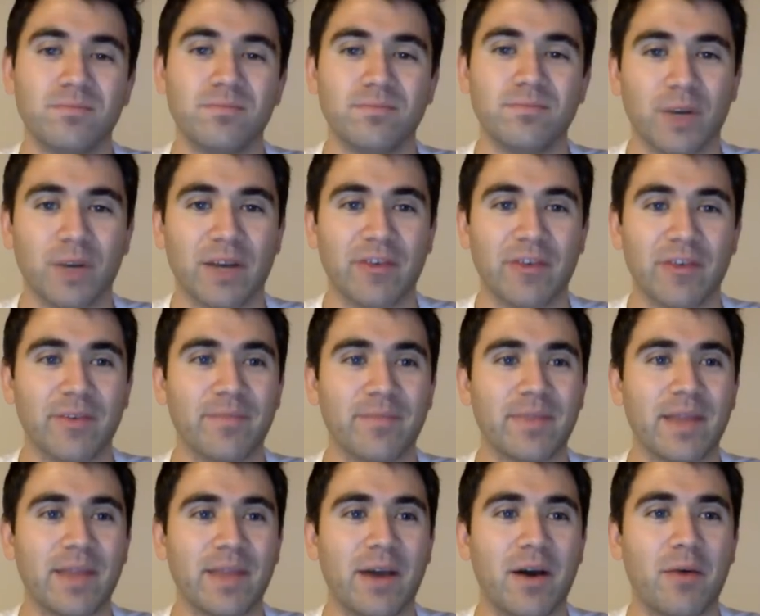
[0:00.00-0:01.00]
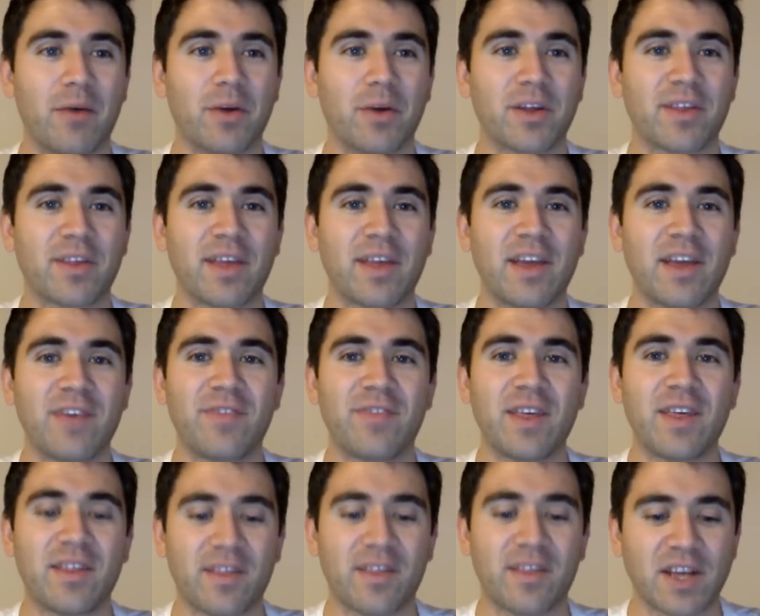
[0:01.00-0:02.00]
whatever. Now I want to see if
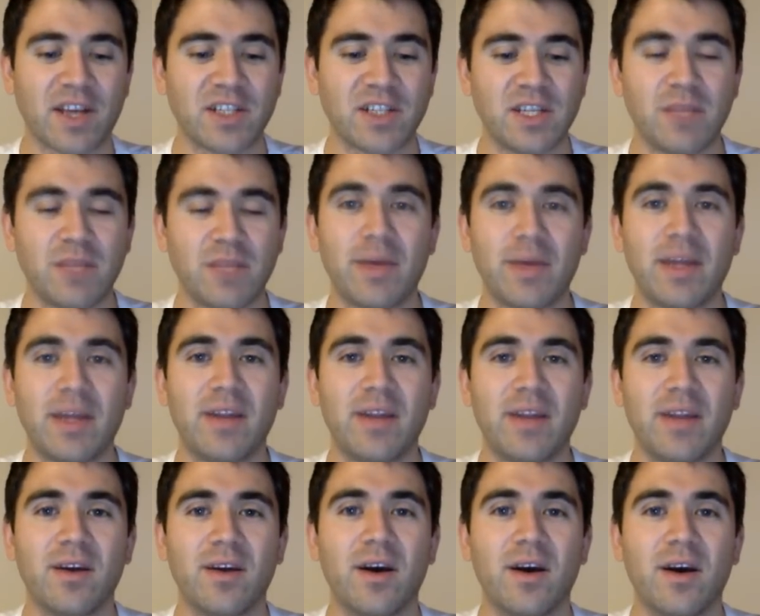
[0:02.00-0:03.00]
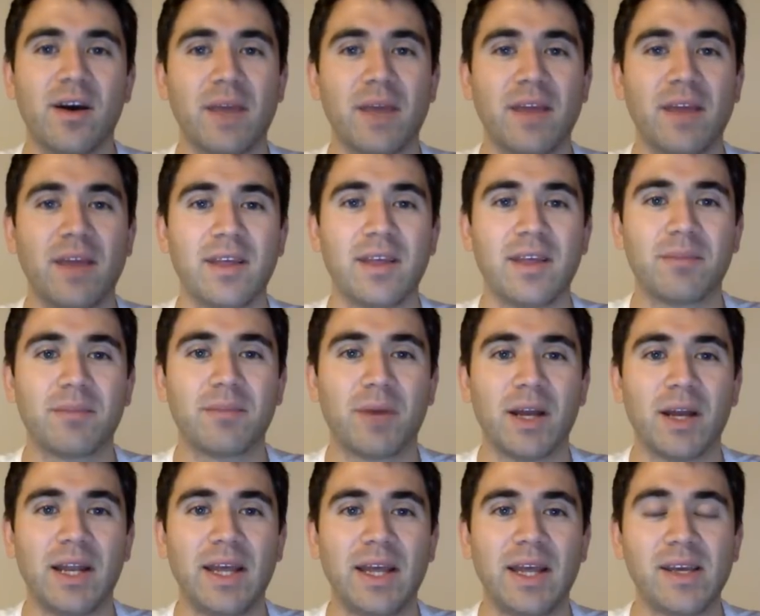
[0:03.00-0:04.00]
this has actually been updated. My
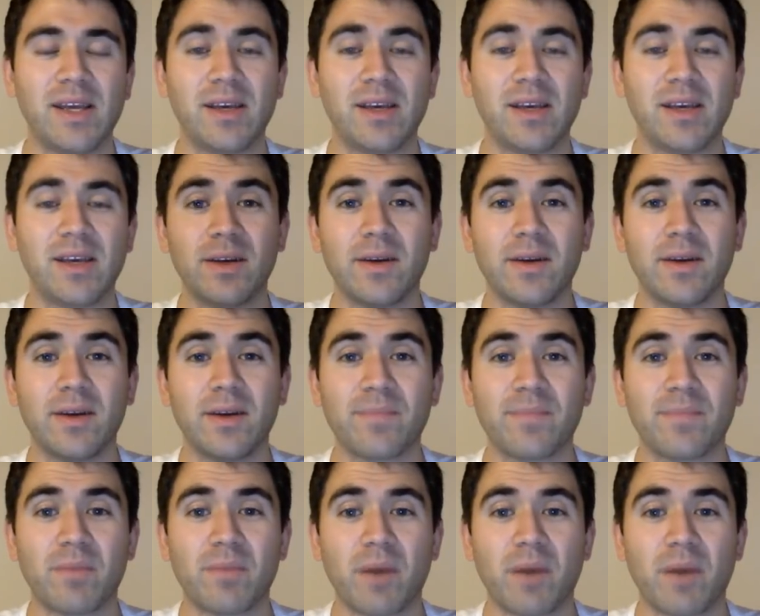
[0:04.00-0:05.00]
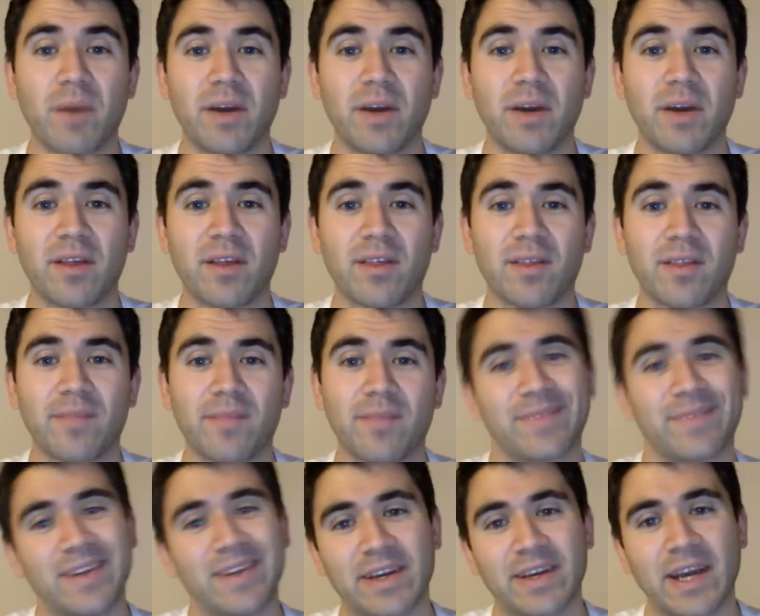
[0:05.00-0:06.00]
league might be nice.
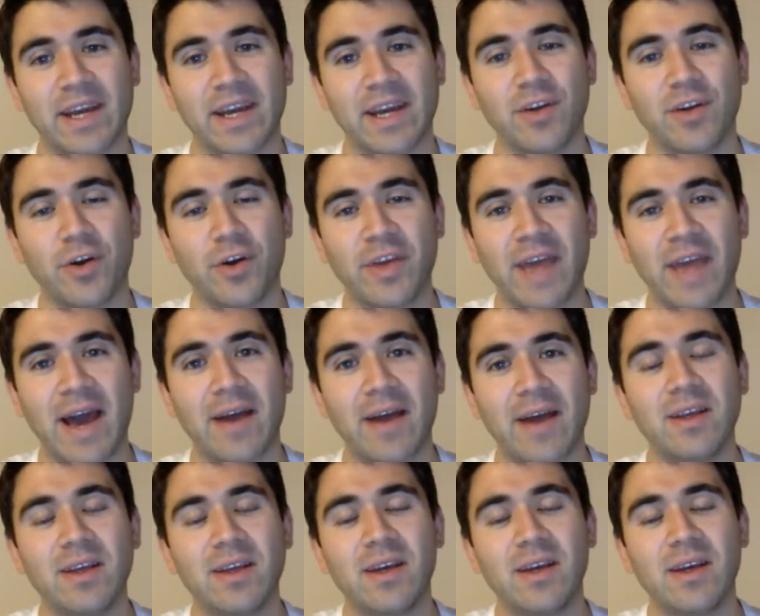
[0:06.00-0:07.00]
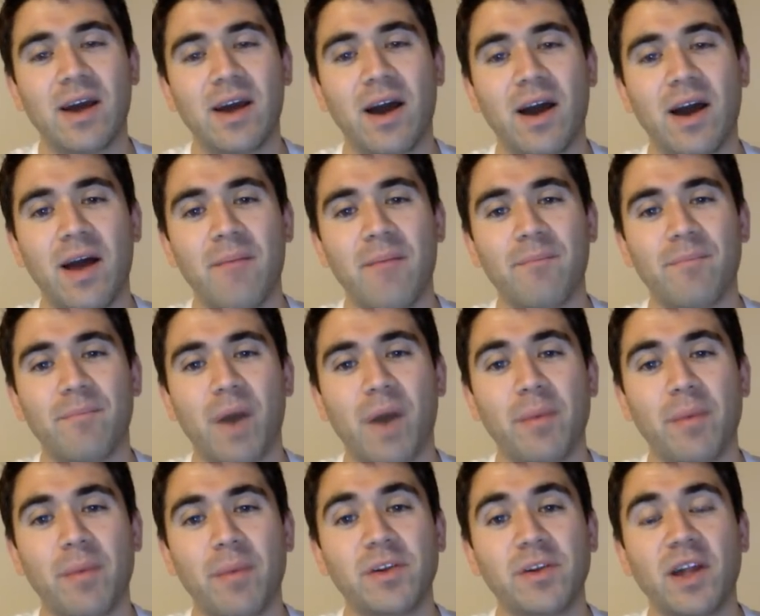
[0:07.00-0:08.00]
Okay, not yet. But I'll
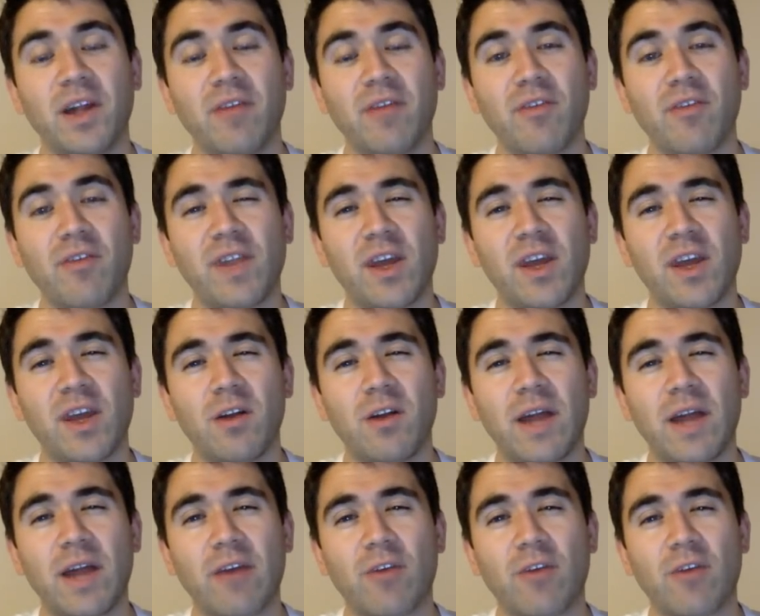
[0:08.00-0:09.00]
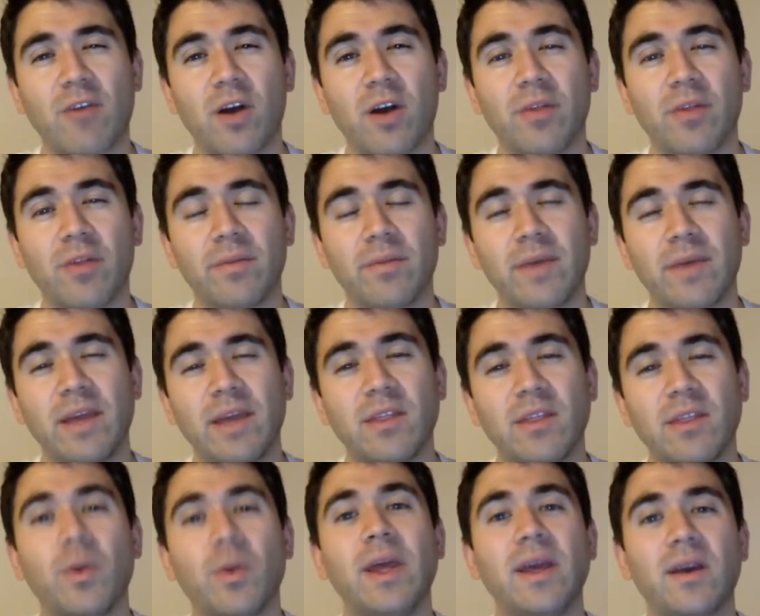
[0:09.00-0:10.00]
be doing another video later on in the
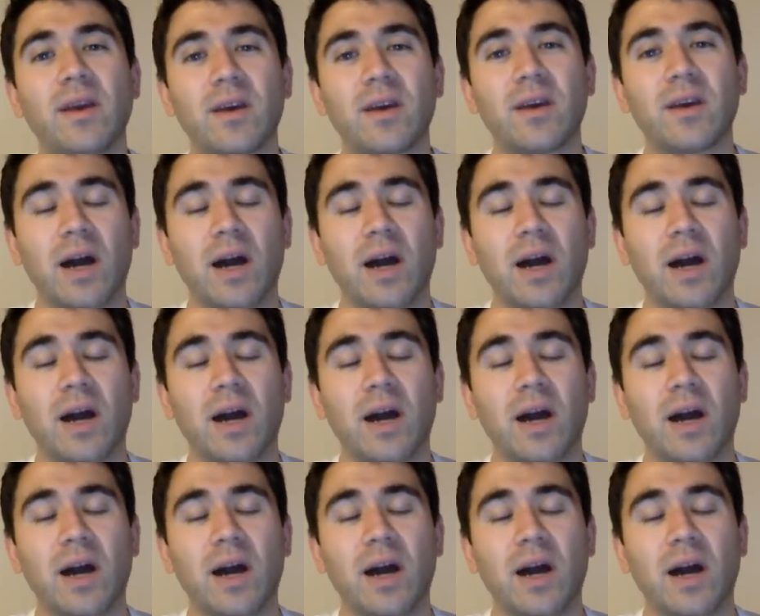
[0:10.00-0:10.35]
week,